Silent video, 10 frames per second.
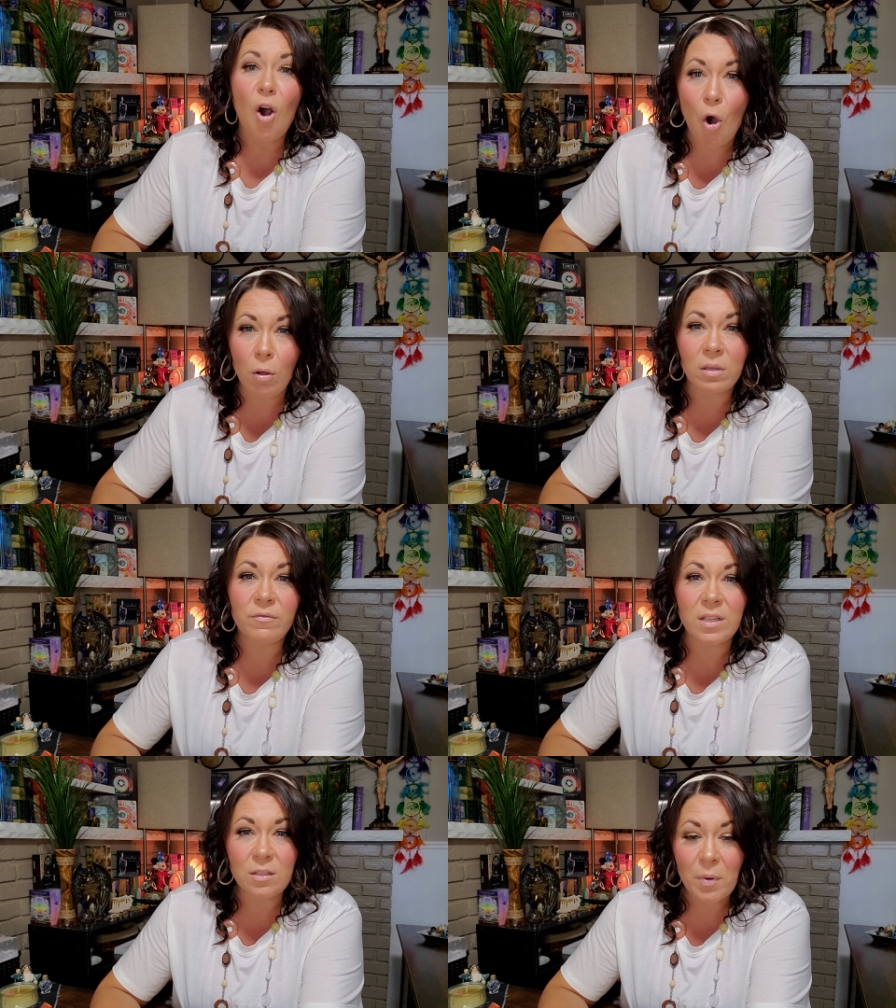all of
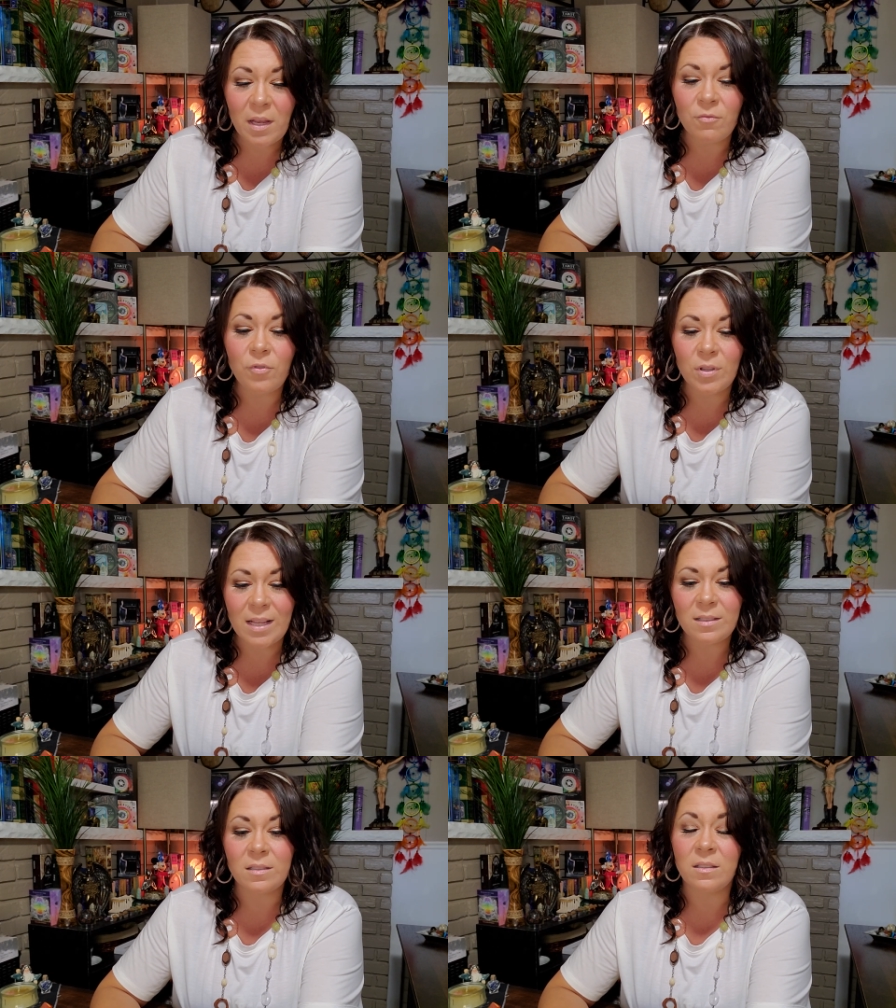these painful
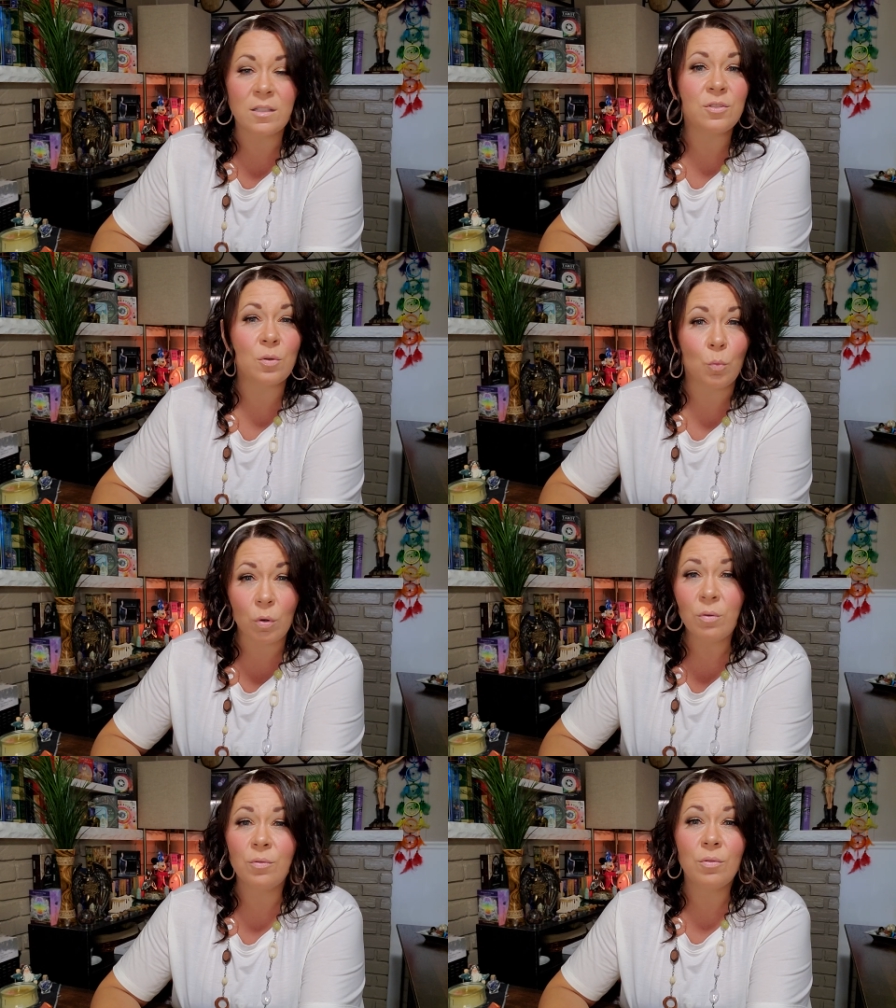lessons. And so
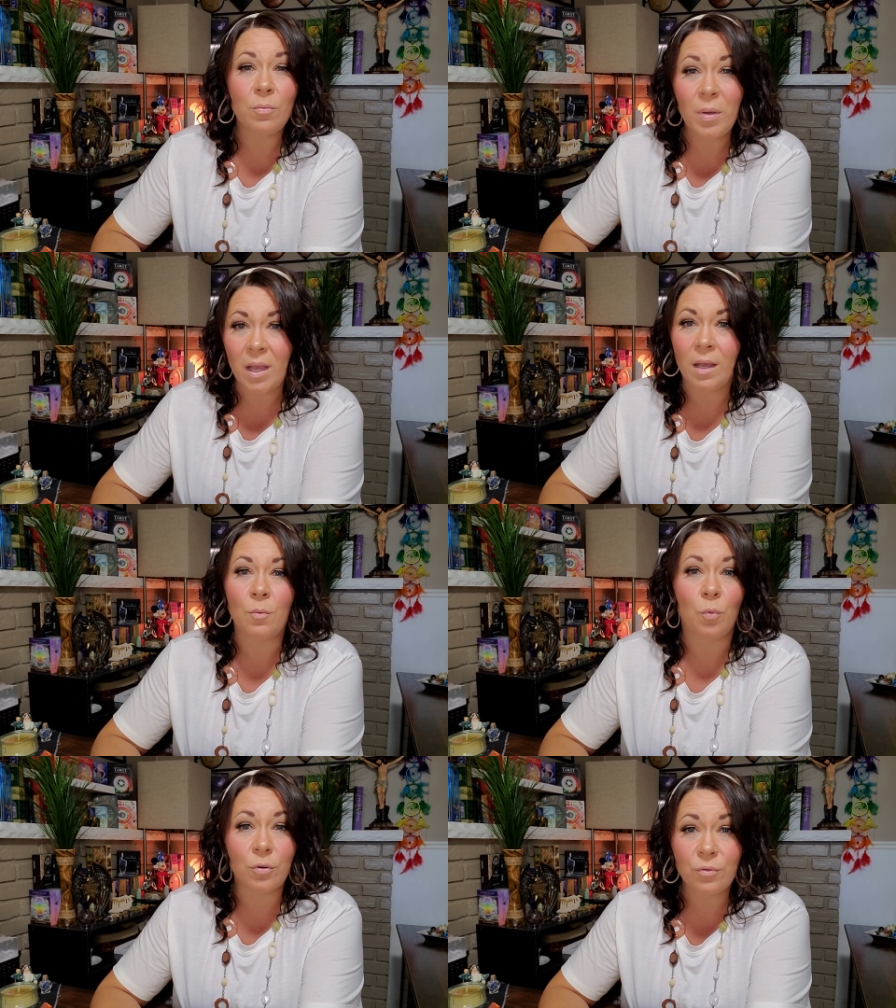work through the
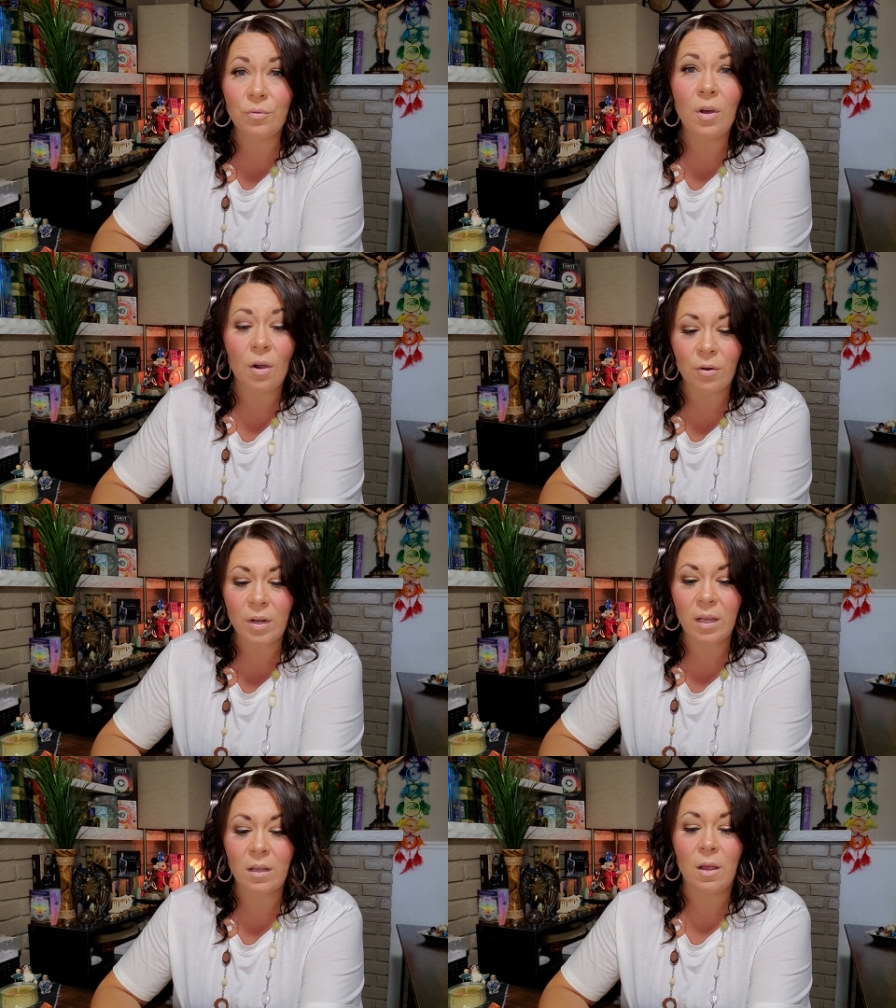pain, work through the
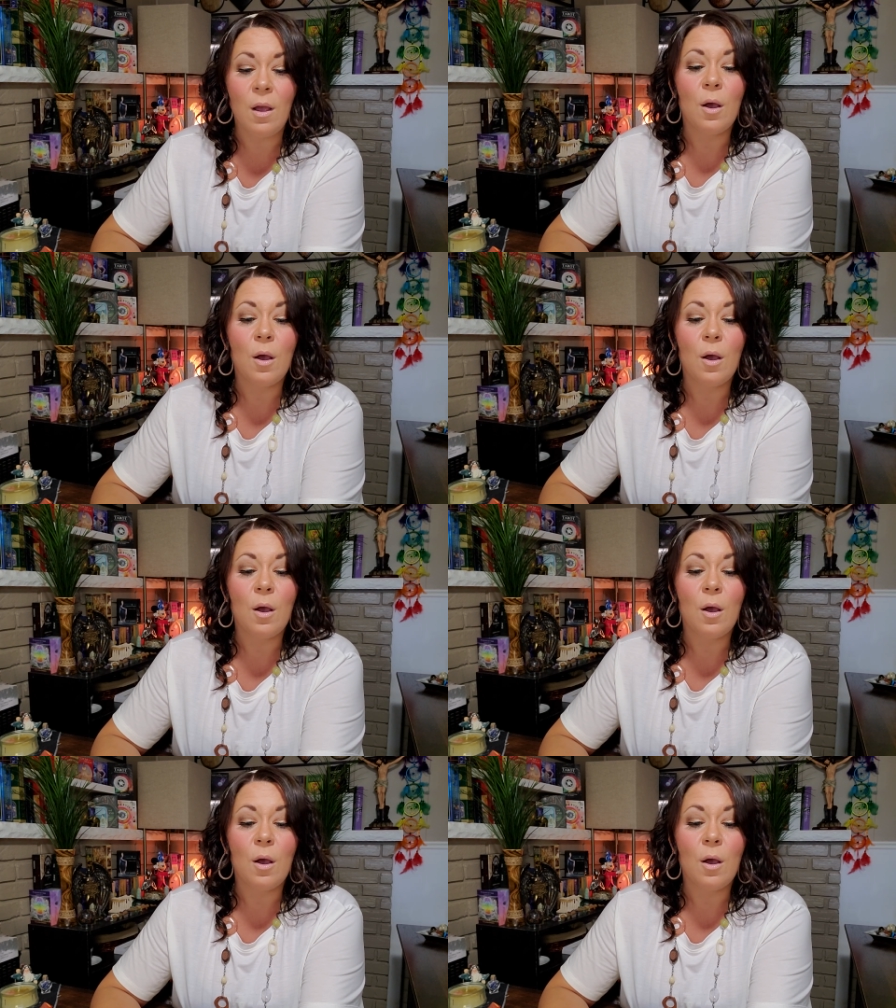heartache,